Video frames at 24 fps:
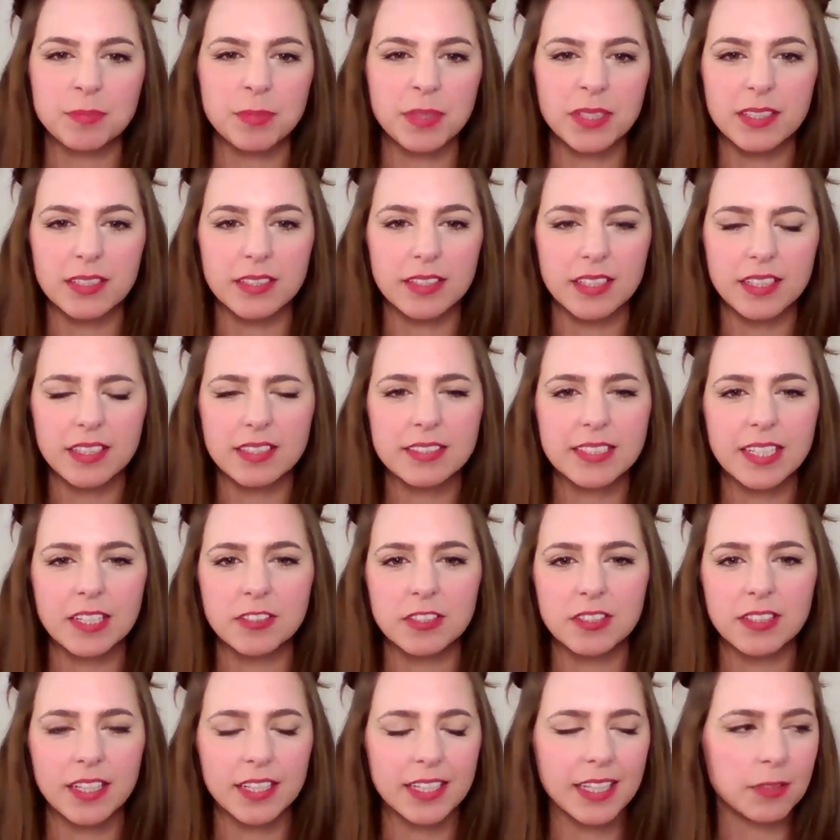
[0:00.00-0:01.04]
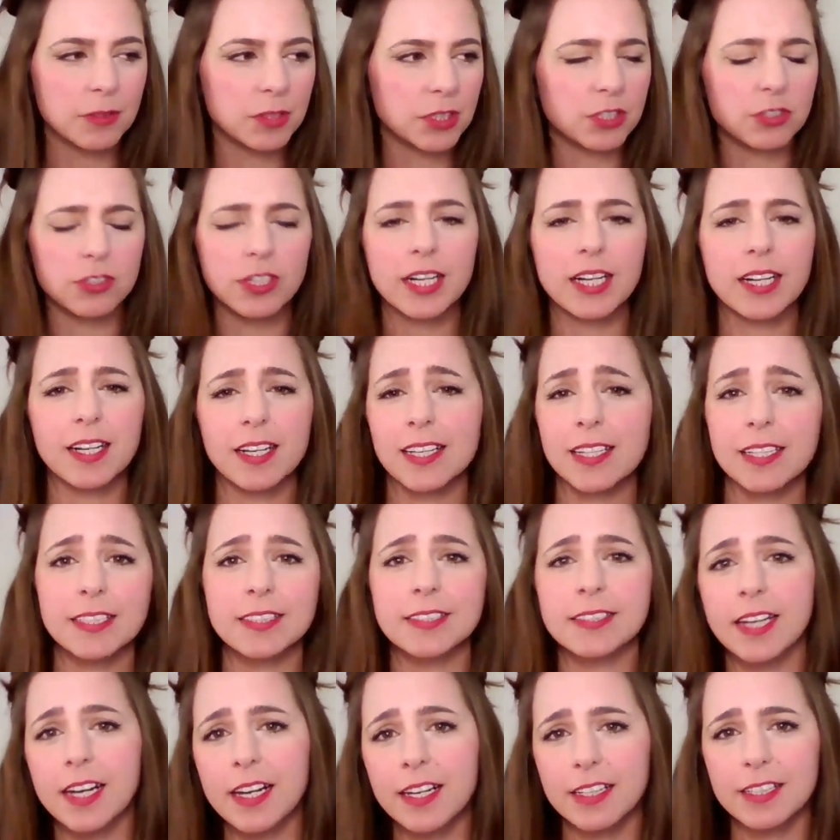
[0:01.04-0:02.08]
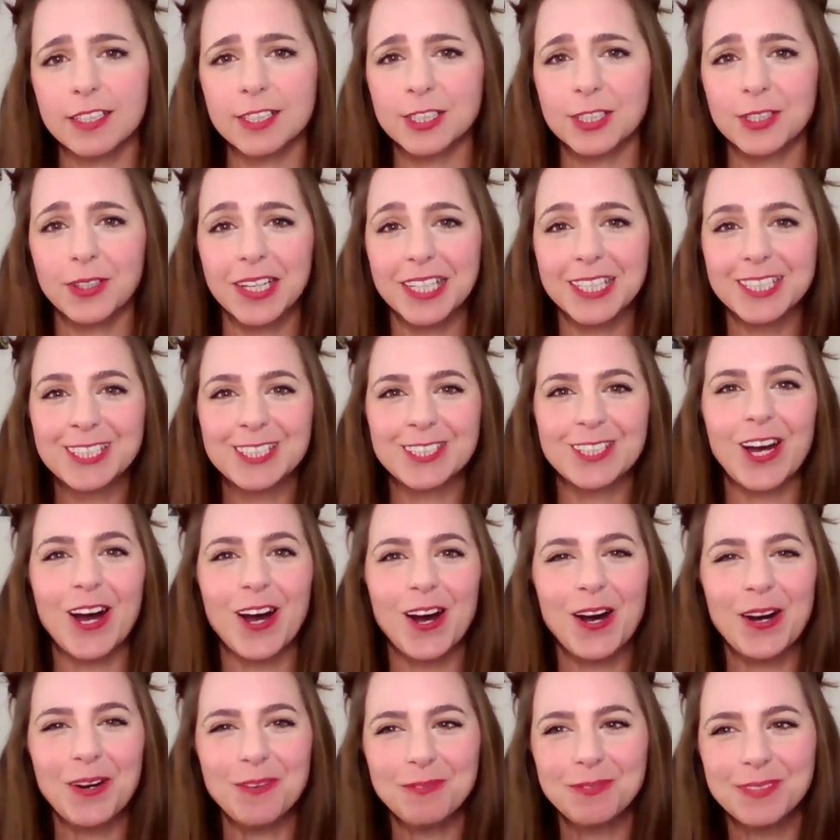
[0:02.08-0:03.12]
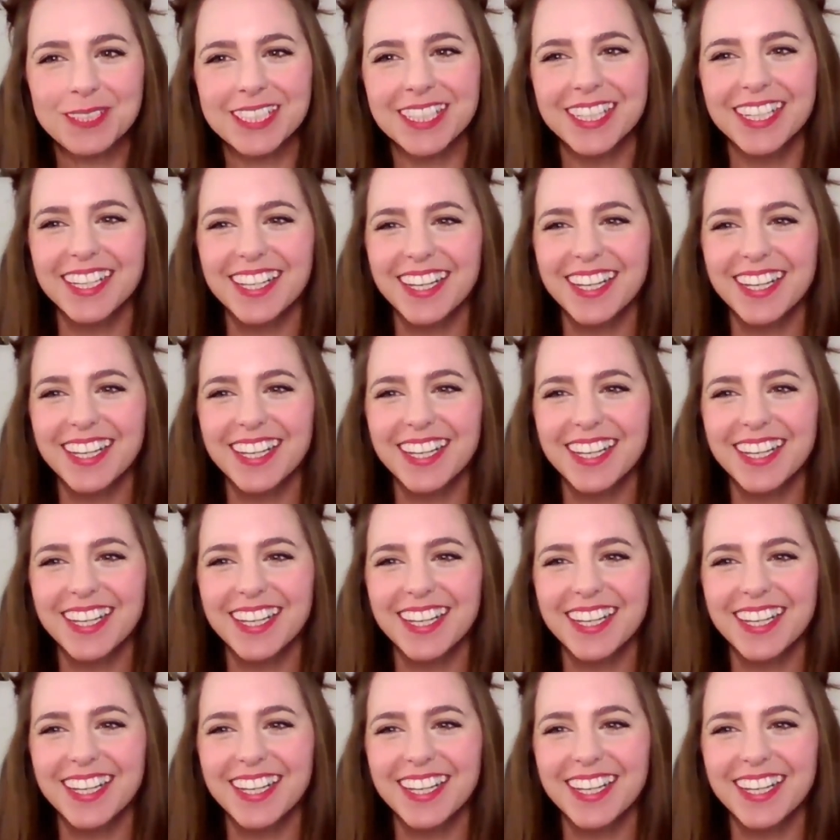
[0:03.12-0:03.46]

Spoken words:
but it sounded like I was strangling a duck, so I stopped.